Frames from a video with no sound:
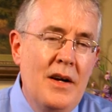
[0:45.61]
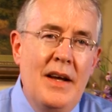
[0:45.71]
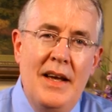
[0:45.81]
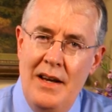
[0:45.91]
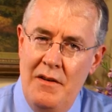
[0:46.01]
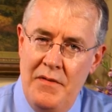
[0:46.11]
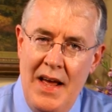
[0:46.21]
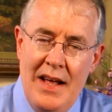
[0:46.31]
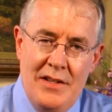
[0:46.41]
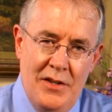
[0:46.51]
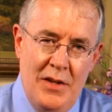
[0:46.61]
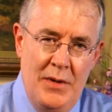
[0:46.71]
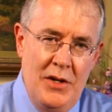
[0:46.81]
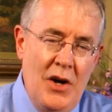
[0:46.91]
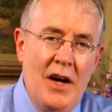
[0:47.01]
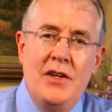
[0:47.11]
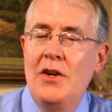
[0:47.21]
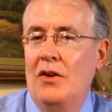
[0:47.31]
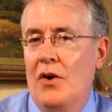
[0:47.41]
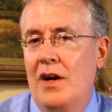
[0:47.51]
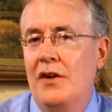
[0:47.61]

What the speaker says: in advance so that when you talk to your lawyer,